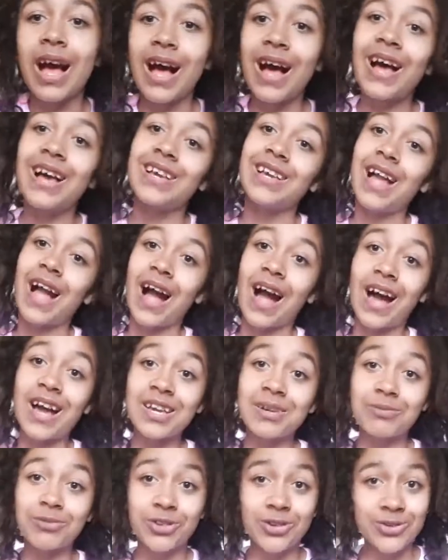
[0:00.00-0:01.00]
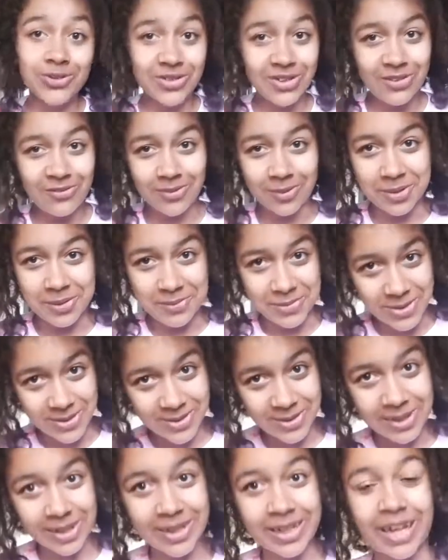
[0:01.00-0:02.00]
Hi, I am Josie from the
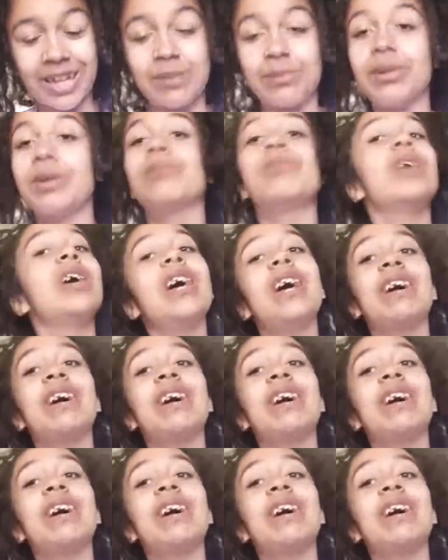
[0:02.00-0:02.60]
Music Academy,